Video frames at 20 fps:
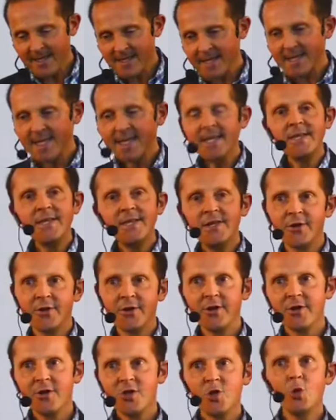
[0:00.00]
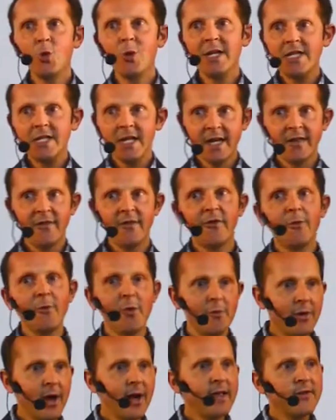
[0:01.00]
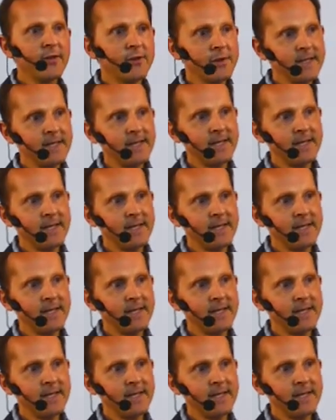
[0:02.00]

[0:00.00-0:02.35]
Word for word: it's easier to eject from a planetary